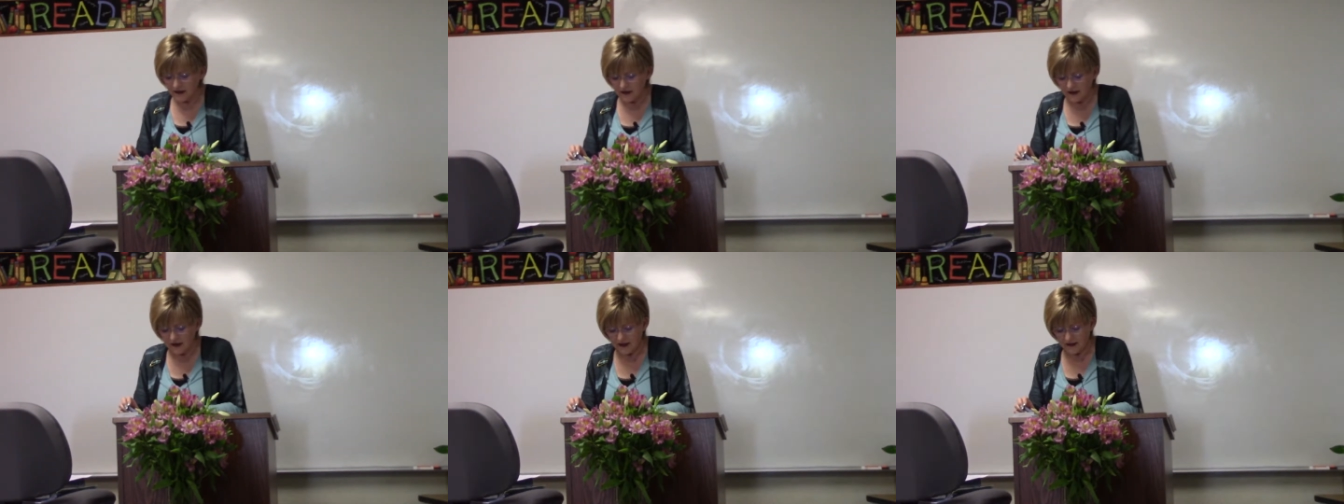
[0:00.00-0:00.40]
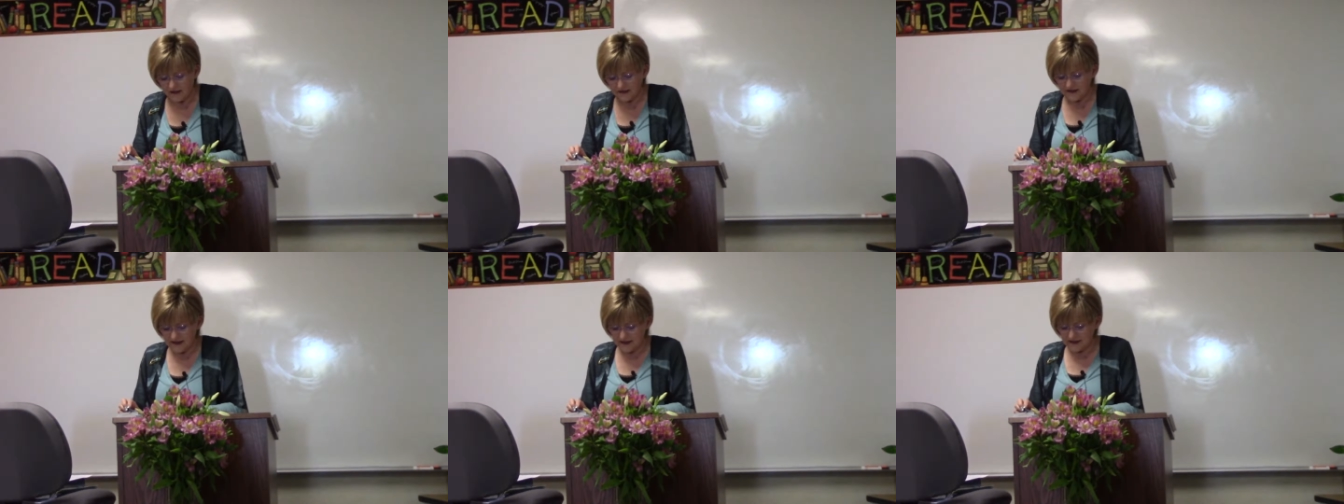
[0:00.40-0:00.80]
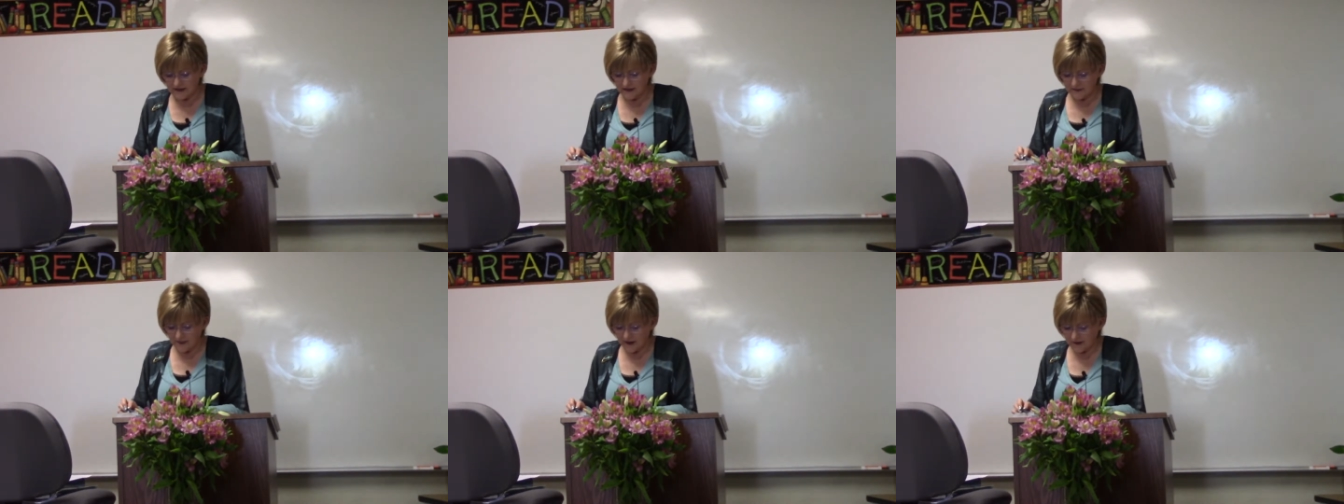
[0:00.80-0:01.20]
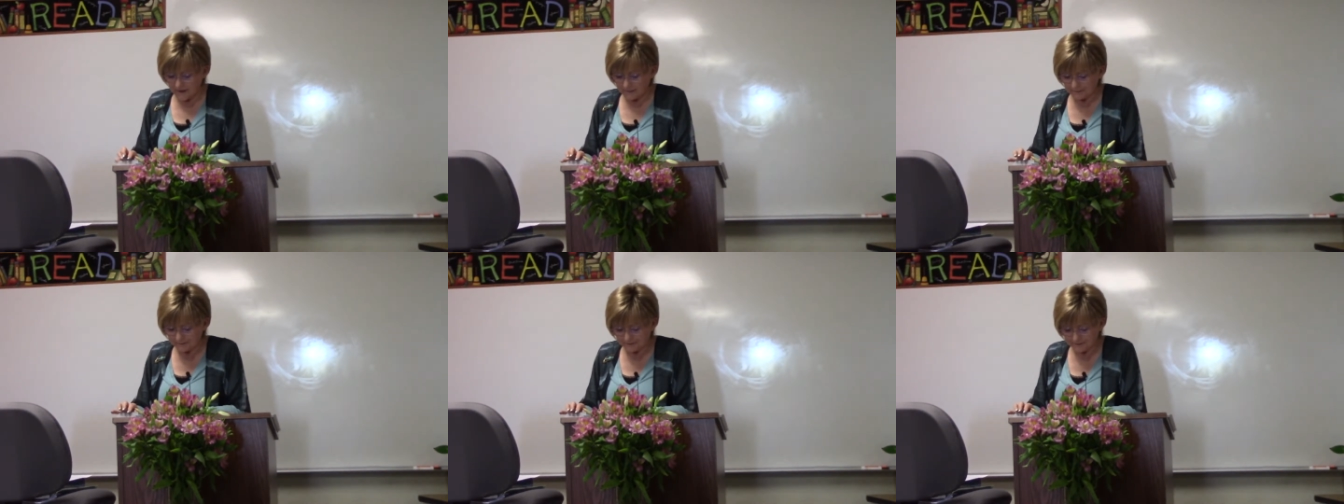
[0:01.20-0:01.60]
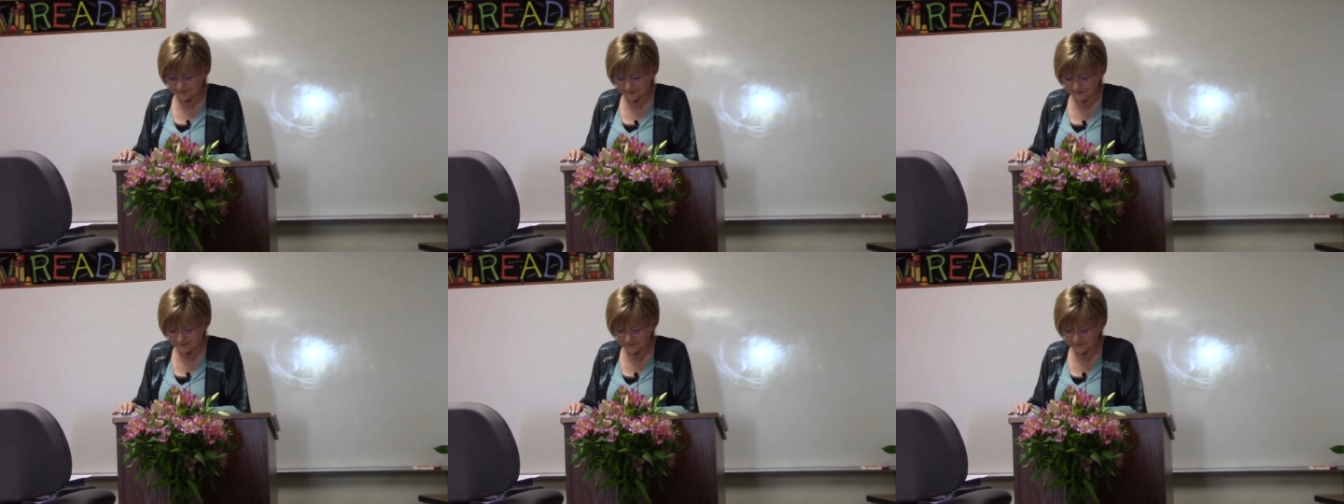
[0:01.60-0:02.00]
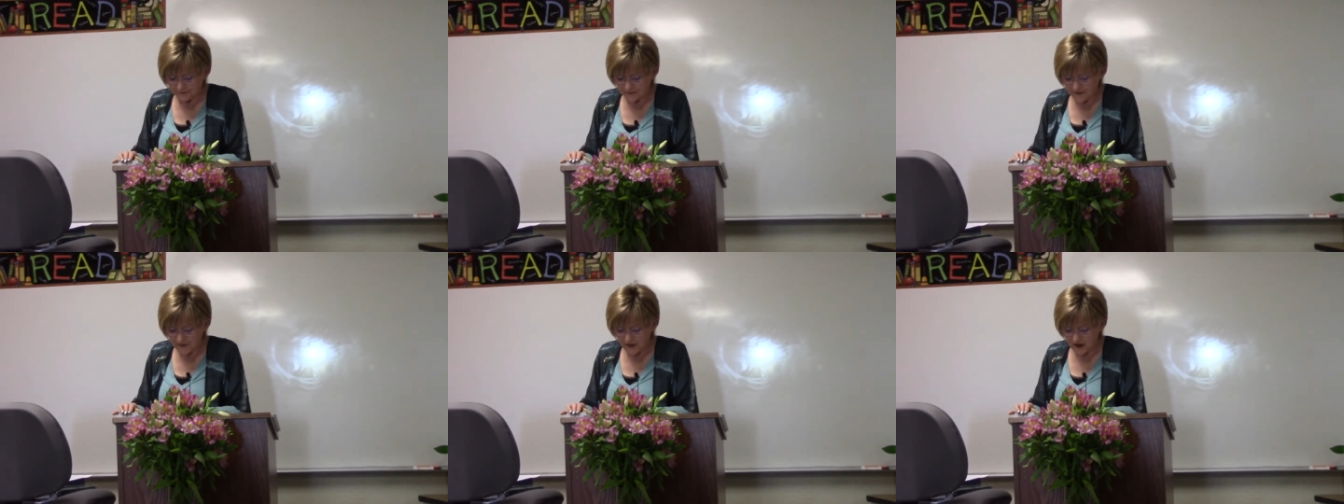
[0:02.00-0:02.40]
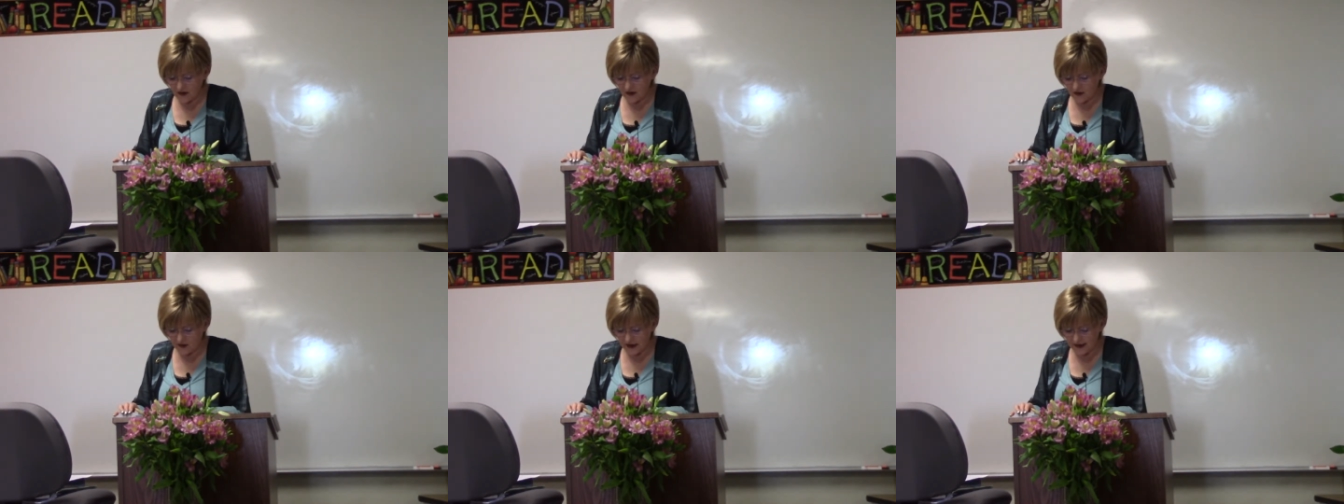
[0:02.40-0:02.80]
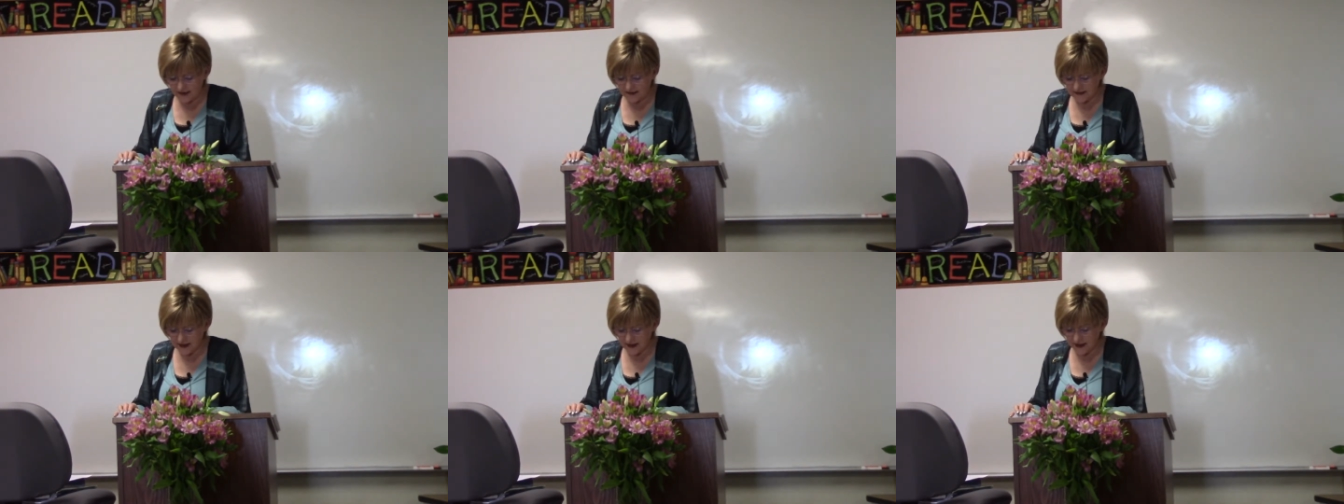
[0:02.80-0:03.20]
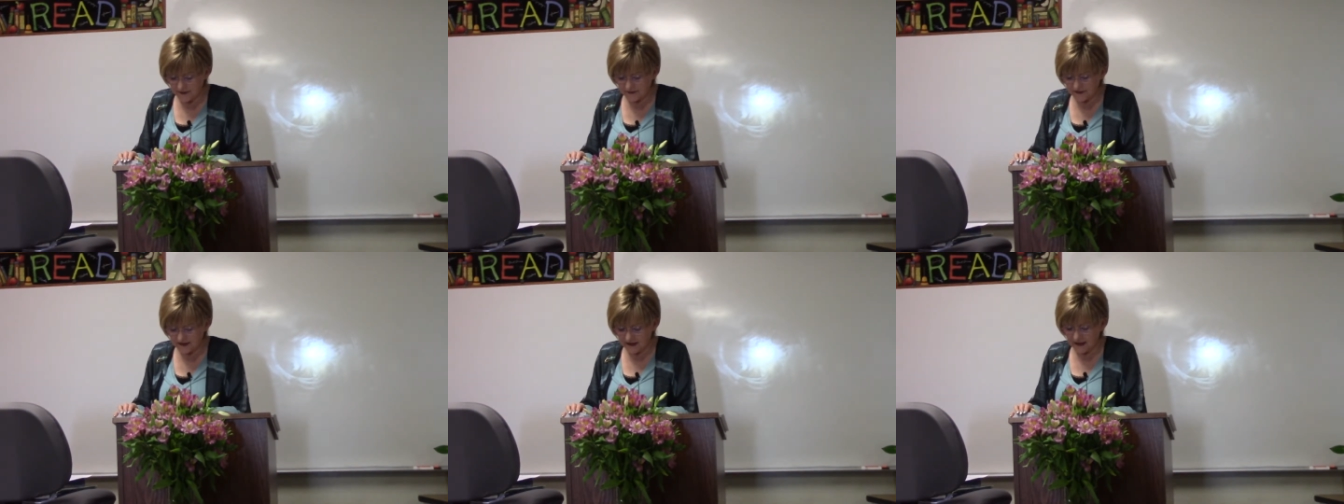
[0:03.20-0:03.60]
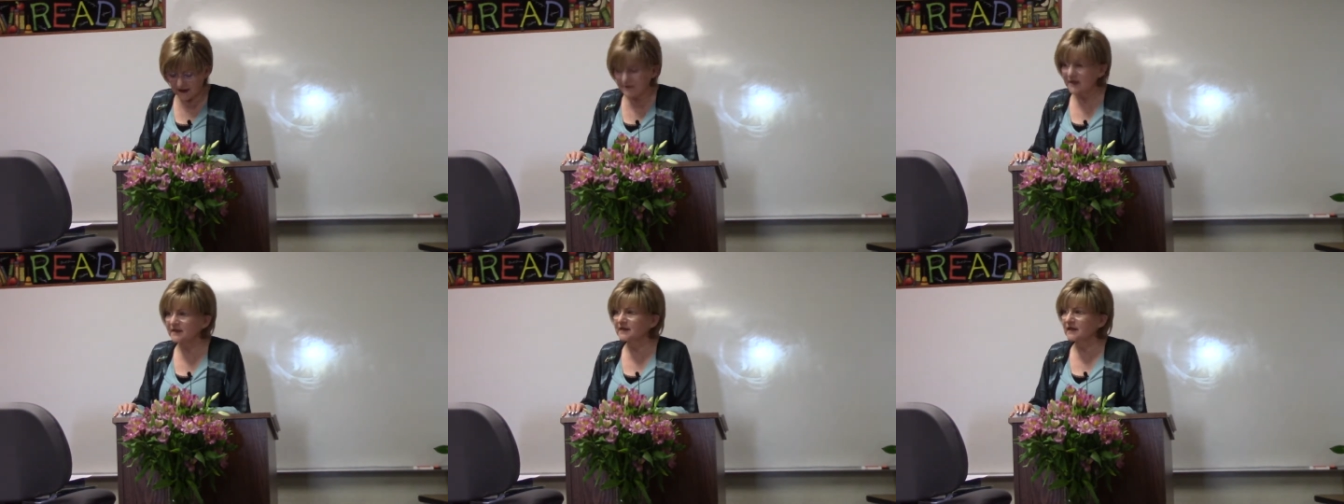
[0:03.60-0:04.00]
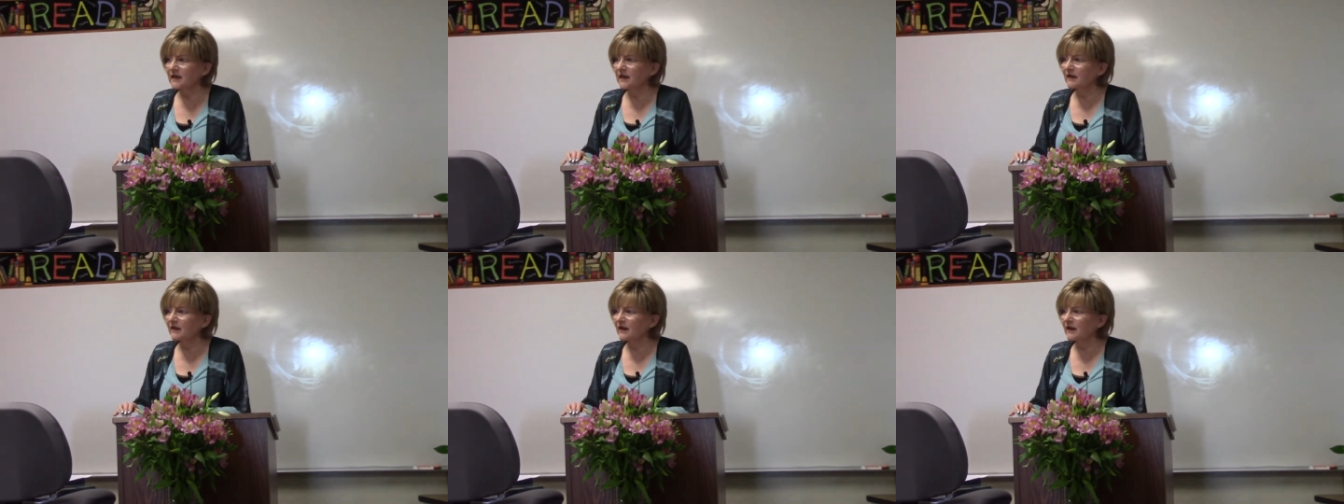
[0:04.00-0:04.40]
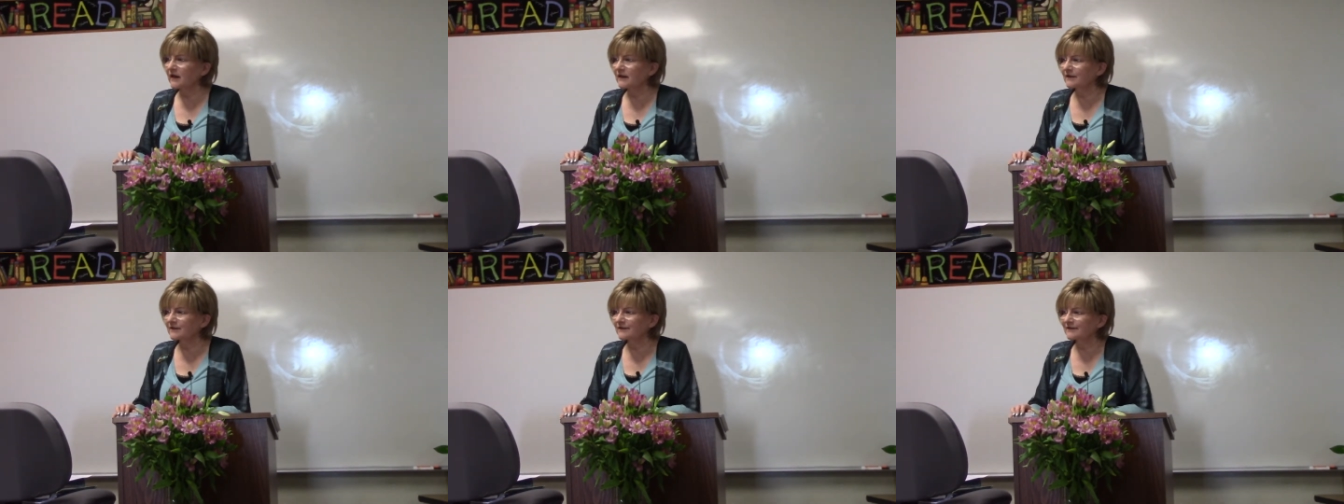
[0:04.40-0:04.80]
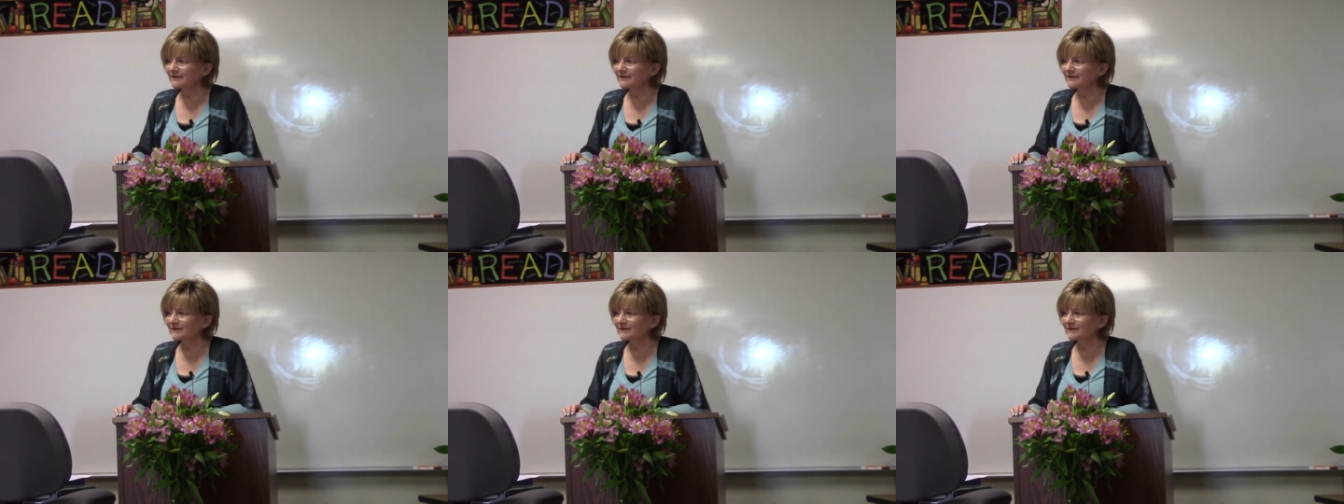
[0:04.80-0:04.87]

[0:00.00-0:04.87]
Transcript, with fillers: uh, system there. All right, um, did I miss anything?